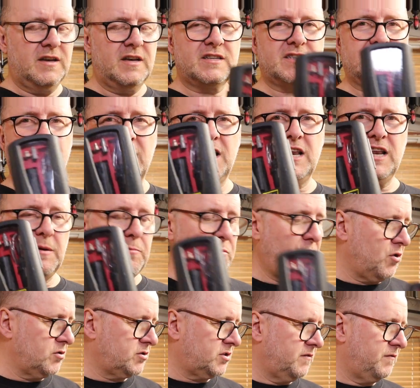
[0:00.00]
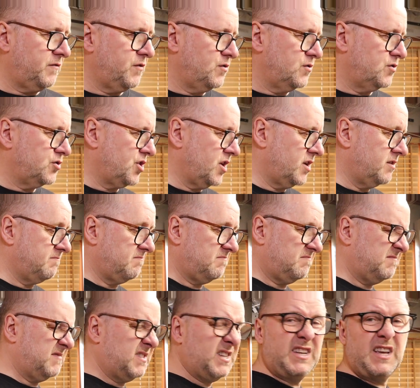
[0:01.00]
Slightly posser version,
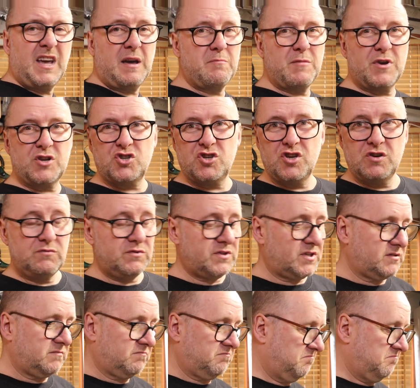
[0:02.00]
didn't get much use.